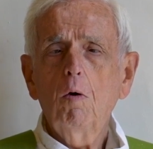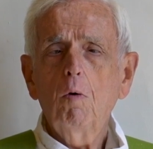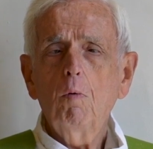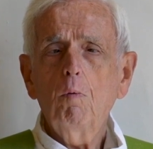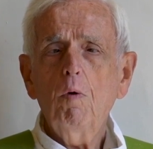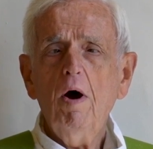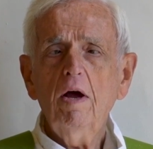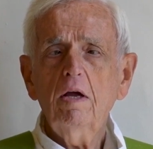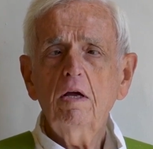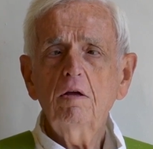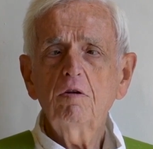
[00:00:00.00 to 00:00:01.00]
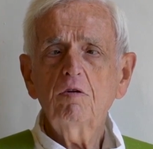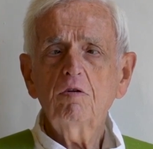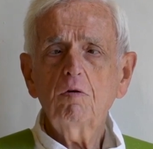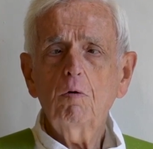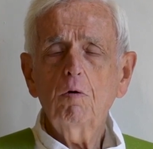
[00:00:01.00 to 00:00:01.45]
Why
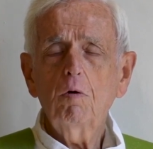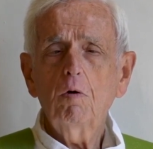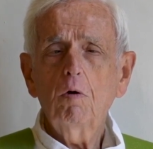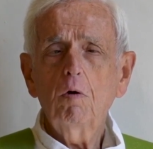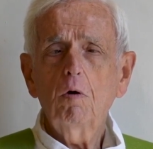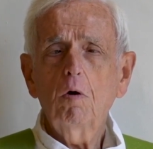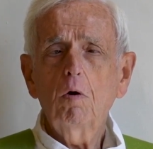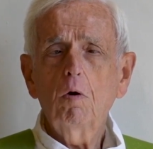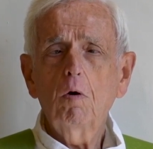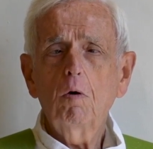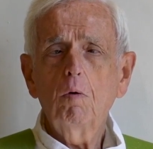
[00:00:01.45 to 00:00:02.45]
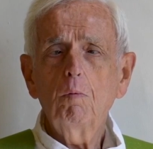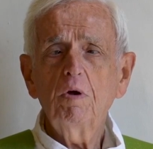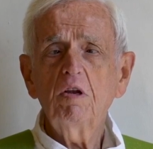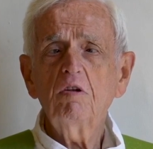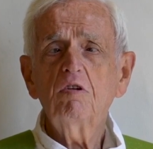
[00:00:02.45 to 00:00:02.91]
is
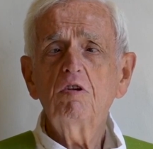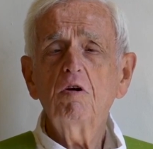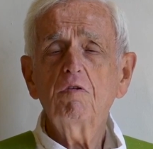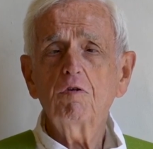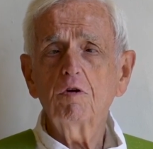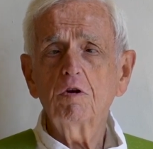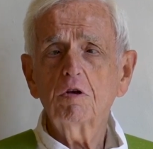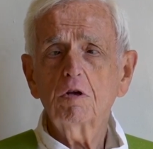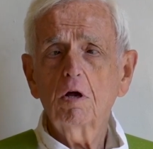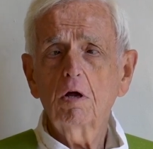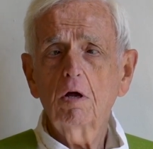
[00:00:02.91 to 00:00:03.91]
what is different